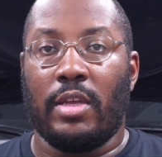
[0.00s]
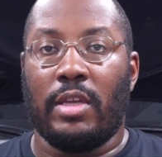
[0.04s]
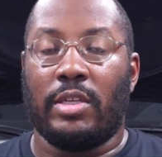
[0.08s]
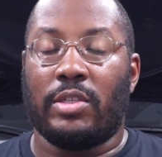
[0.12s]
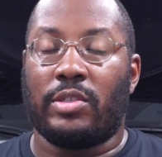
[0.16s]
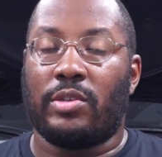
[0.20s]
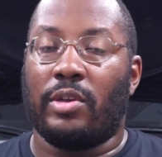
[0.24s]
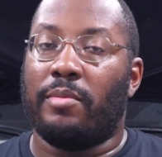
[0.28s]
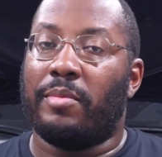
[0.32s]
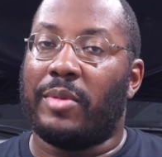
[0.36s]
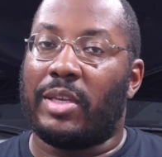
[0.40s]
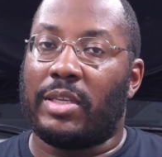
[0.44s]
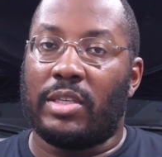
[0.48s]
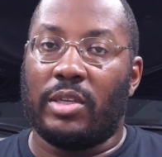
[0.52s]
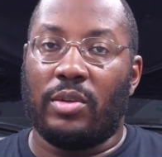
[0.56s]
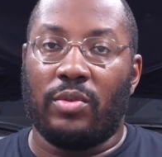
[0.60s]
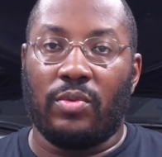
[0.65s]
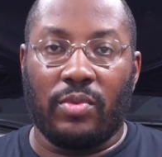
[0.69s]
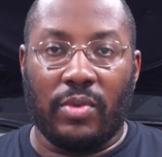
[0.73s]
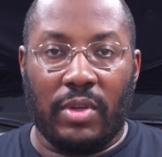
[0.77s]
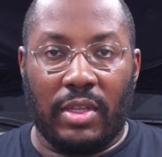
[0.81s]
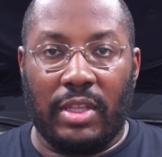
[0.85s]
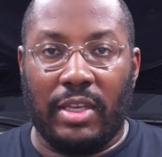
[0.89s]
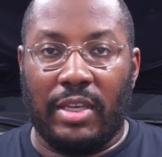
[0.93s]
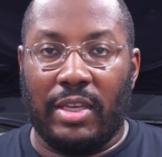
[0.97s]
So it makes it
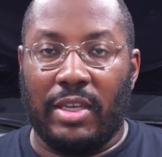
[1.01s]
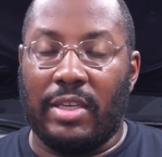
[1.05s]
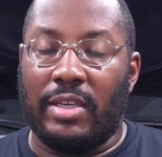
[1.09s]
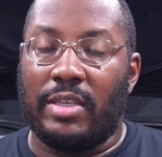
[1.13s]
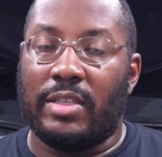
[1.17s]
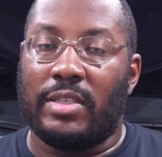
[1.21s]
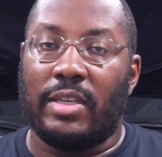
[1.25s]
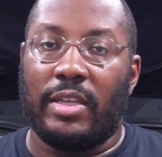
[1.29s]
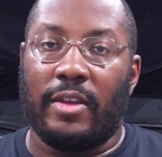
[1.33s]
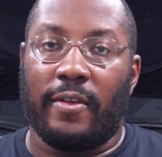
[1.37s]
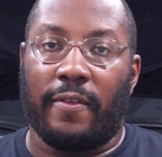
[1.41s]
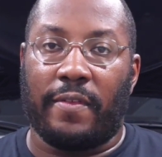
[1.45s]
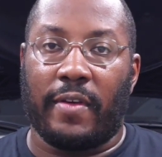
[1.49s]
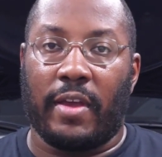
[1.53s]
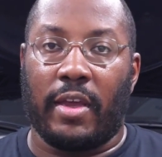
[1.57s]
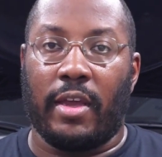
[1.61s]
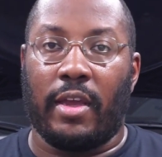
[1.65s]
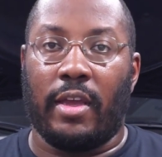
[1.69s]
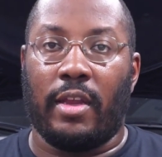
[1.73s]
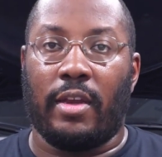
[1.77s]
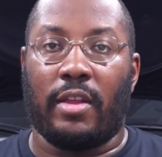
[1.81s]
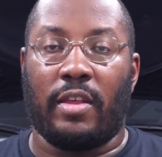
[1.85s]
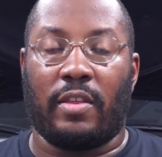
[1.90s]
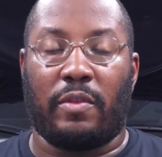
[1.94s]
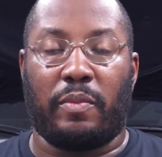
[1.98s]
really easy to
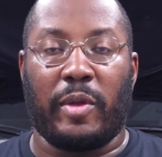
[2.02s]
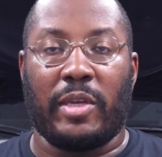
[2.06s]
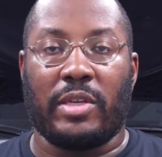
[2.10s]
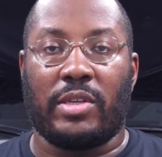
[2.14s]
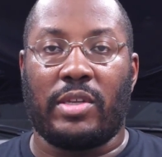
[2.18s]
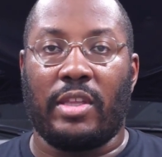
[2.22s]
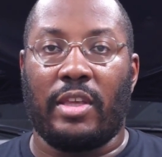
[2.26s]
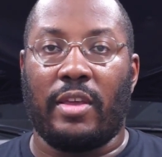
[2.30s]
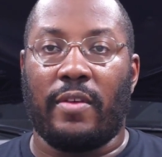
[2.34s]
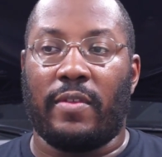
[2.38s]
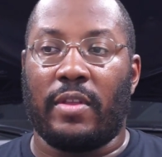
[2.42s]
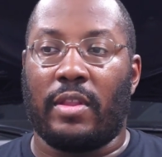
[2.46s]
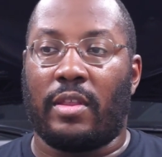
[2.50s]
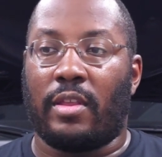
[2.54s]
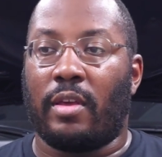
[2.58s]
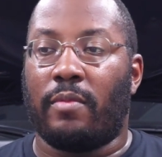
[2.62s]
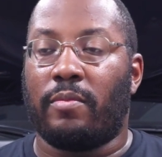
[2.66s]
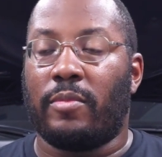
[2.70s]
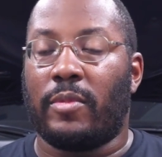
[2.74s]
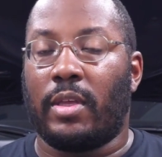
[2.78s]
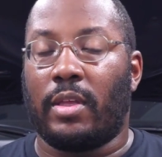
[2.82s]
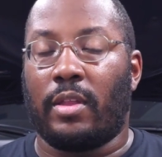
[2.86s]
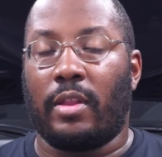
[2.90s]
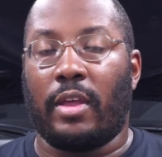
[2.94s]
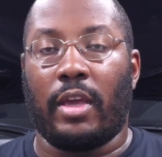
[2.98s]
find, especially if it's
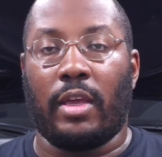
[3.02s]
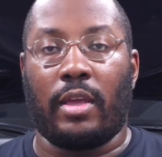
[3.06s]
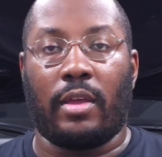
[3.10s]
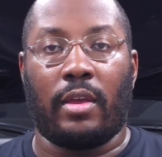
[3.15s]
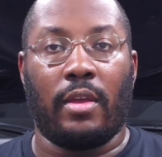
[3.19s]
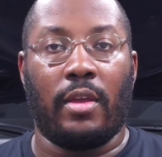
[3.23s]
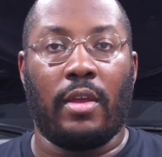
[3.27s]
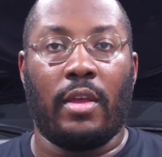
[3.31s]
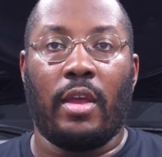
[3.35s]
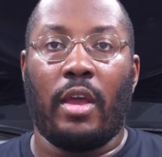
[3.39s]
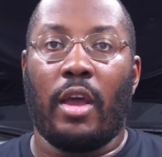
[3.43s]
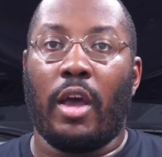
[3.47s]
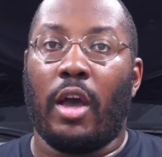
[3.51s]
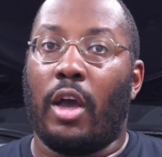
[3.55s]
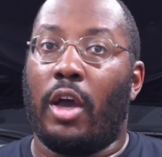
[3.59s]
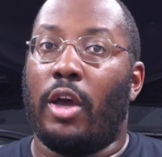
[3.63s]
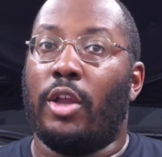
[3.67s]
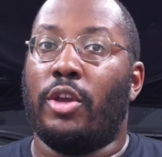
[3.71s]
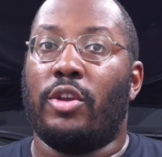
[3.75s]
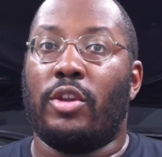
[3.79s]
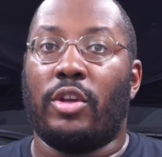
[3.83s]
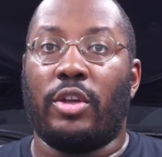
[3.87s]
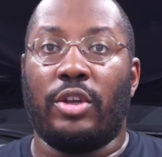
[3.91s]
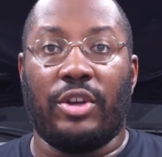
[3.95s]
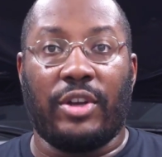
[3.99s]
something like
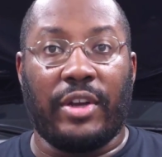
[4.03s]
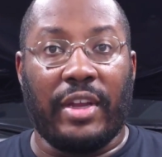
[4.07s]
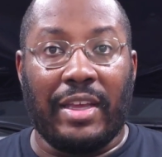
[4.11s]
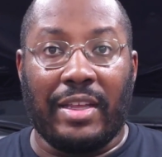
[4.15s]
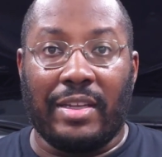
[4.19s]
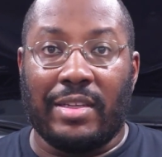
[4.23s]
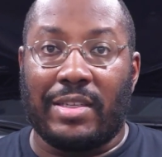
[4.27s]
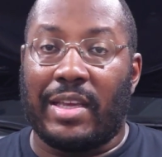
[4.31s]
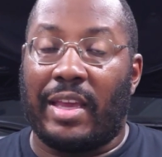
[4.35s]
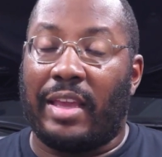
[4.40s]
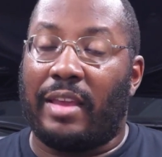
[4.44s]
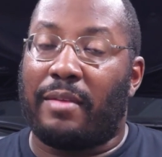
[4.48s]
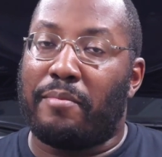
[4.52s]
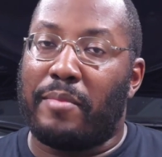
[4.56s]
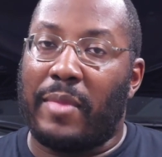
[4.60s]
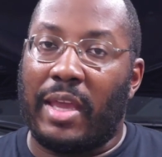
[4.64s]
under your intake